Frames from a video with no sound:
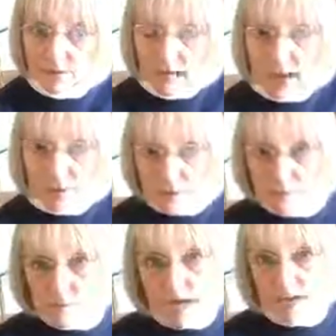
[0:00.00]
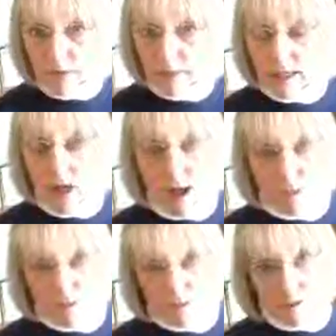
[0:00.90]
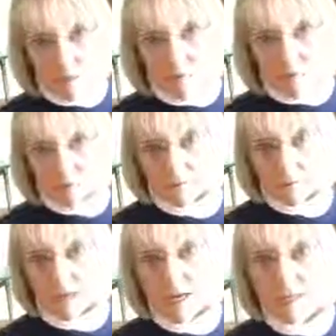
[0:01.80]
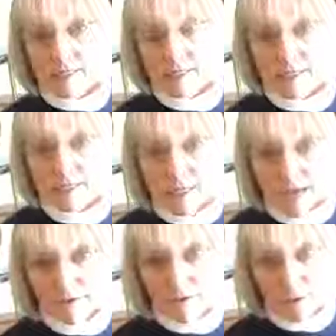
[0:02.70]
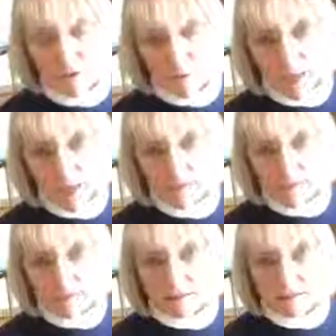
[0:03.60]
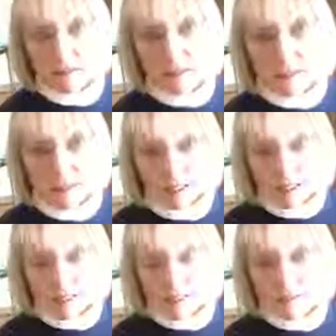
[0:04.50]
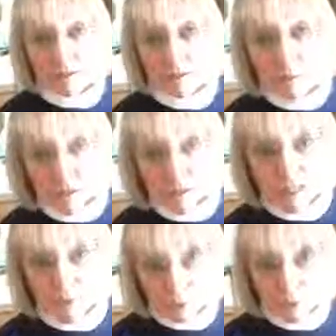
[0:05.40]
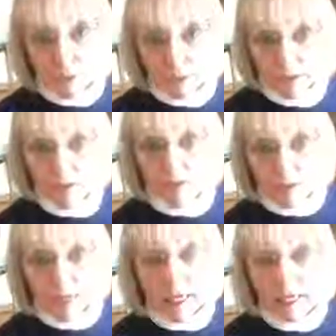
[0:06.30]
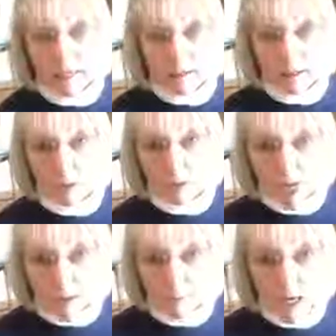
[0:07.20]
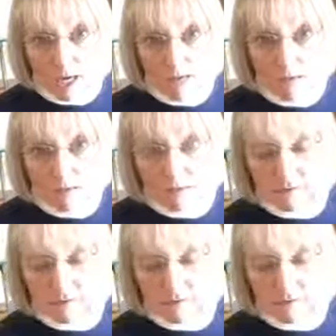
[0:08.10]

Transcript: That was my only option, because the safety of the pets is the most important thing in my mind.